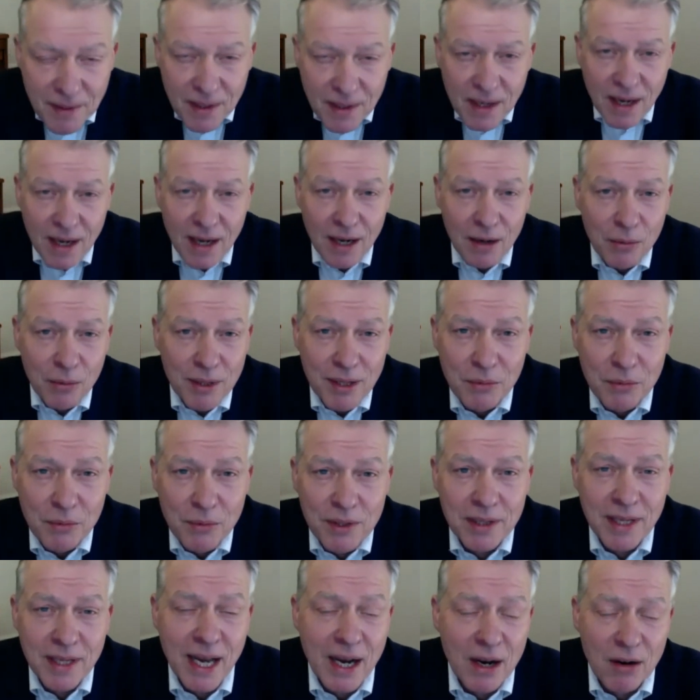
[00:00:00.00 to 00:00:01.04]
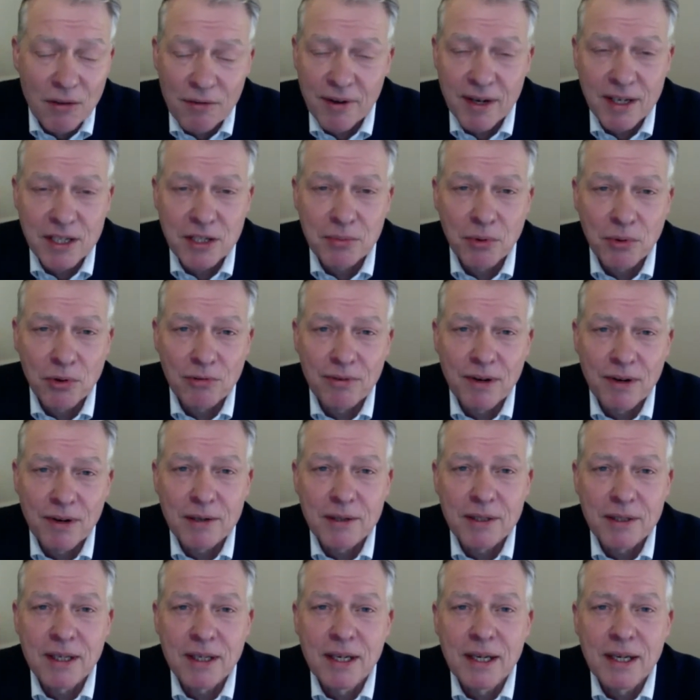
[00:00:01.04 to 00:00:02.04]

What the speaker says: with now a very small vote.